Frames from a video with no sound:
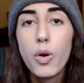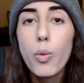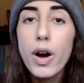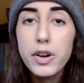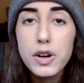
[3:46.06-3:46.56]

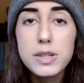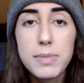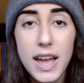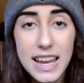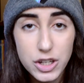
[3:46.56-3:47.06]
Water is
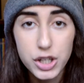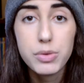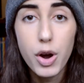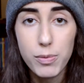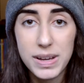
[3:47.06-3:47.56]

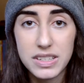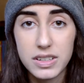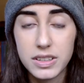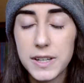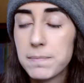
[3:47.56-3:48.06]
H2O
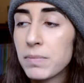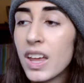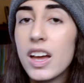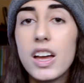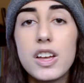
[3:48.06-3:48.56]
basically.
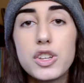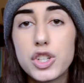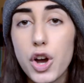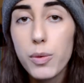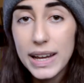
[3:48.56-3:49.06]

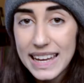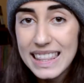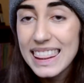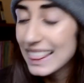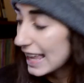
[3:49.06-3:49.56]
So
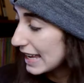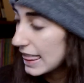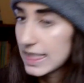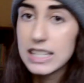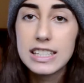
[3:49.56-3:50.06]
in like
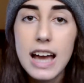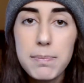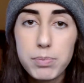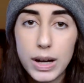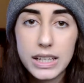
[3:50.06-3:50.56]
this
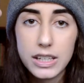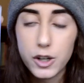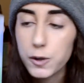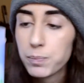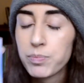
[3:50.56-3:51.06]
cup right
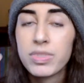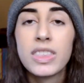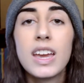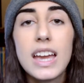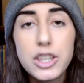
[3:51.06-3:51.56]
here,
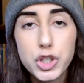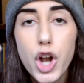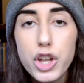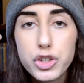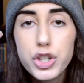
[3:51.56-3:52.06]
it's
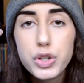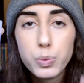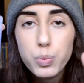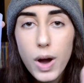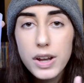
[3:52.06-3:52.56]
not just
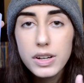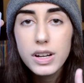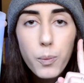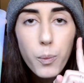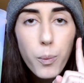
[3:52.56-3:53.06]

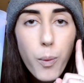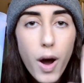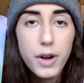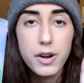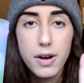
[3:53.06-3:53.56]
one
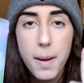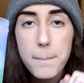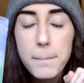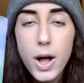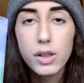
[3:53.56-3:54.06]
water
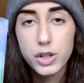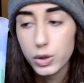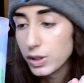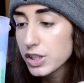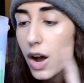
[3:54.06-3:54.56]

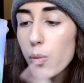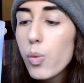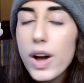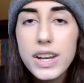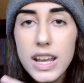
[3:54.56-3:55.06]
molecule. It's not
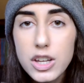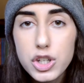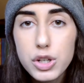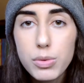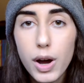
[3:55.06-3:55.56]
one
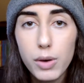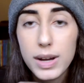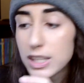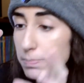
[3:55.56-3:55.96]
H2O, it's